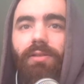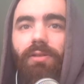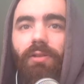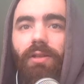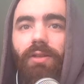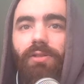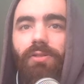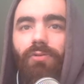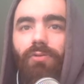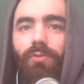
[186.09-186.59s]
So
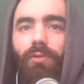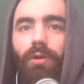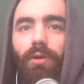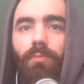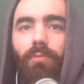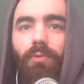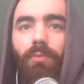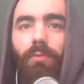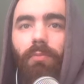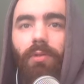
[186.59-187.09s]
let's draw our
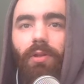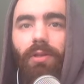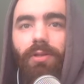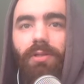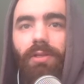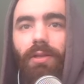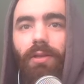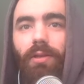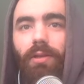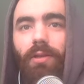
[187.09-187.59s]

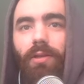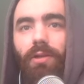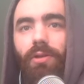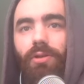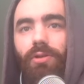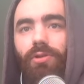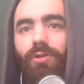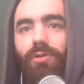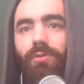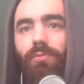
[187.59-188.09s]
probability
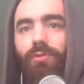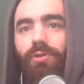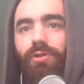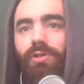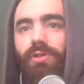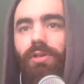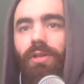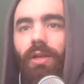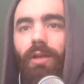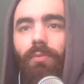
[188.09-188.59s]

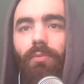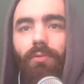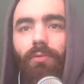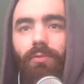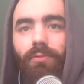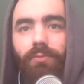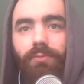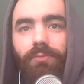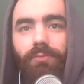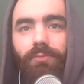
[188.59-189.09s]
distribution table.